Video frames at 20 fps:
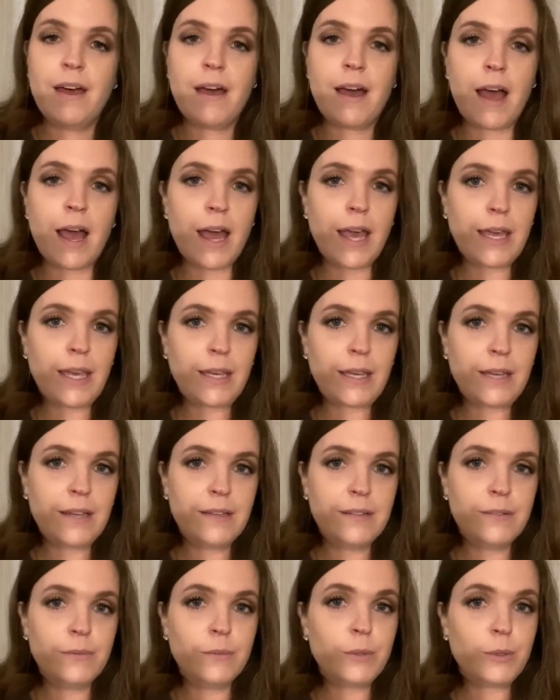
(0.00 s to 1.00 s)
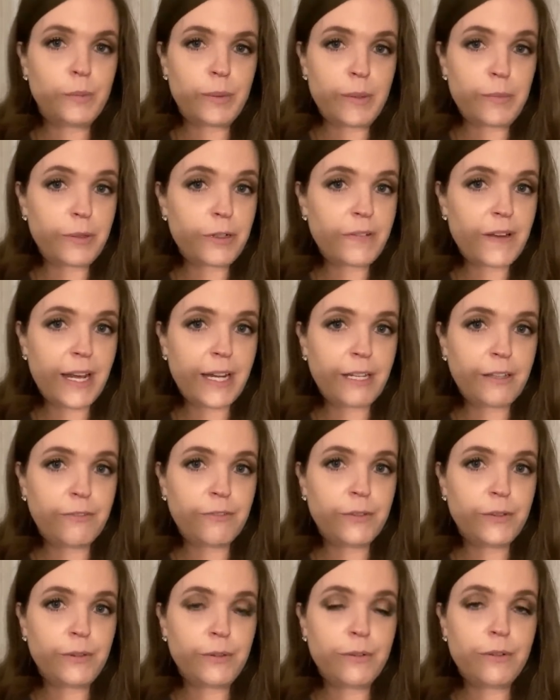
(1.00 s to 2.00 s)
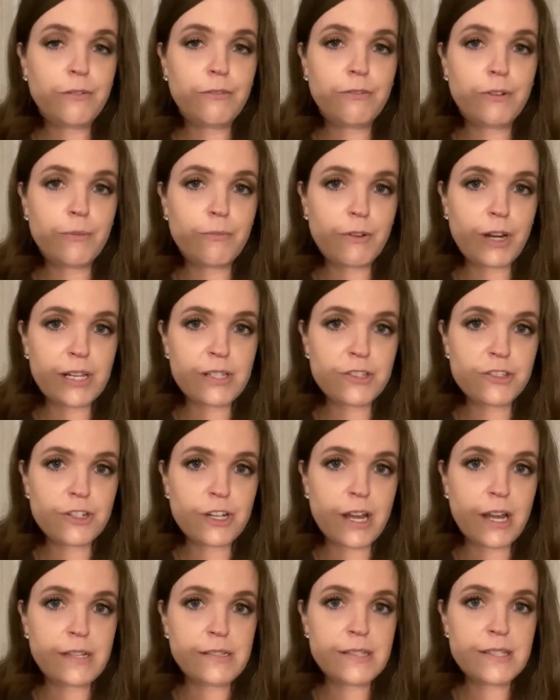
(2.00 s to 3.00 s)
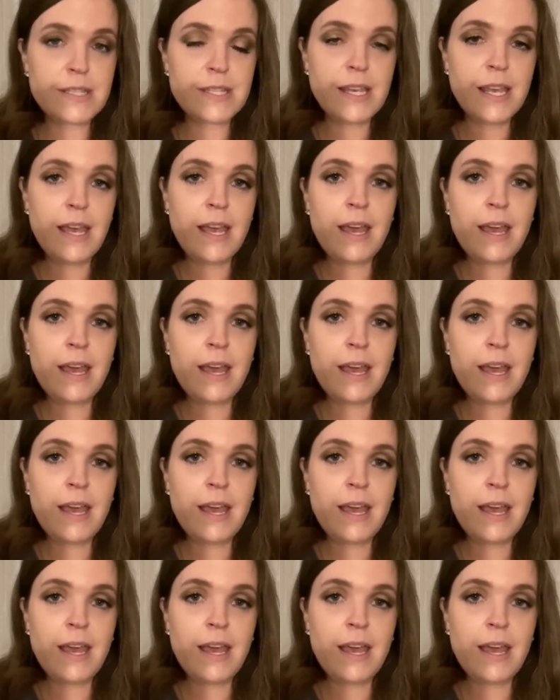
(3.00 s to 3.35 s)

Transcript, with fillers: I will be providing food from restaurants.